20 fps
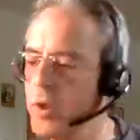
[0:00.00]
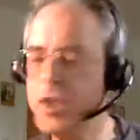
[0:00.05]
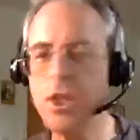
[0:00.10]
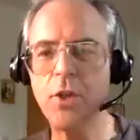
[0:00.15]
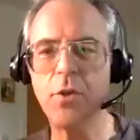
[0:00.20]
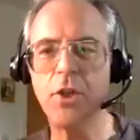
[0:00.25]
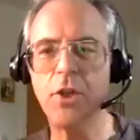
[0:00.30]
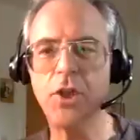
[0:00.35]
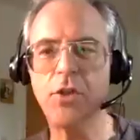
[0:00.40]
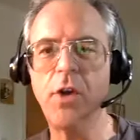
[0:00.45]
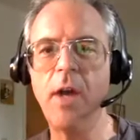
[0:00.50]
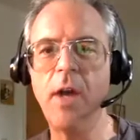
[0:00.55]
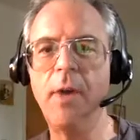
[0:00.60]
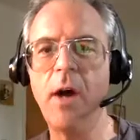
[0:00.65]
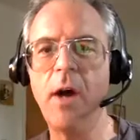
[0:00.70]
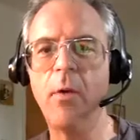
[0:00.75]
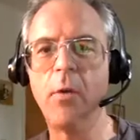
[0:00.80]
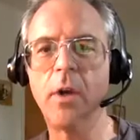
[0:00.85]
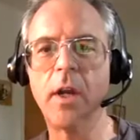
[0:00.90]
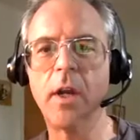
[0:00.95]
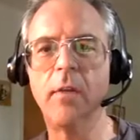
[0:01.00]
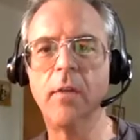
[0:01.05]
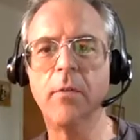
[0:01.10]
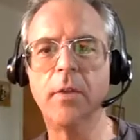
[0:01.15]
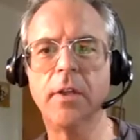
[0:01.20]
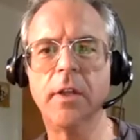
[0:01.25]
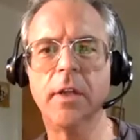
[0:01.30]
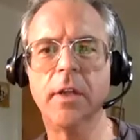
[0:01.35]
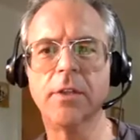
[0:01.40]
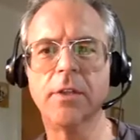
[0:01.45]
do you enjoy about working with
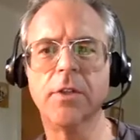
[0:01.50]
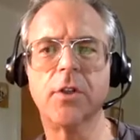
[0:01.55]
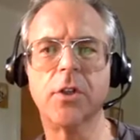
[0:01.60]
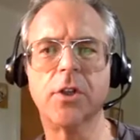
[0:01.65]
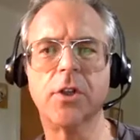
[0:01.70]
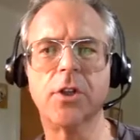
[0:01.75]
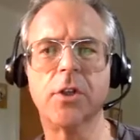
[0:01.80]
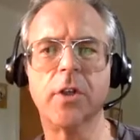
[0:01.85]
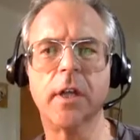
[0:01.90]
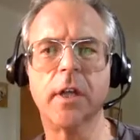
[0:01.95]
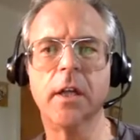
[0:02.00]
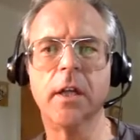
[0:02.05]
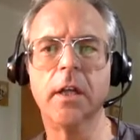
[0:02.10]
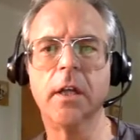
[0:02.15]
the district attorney?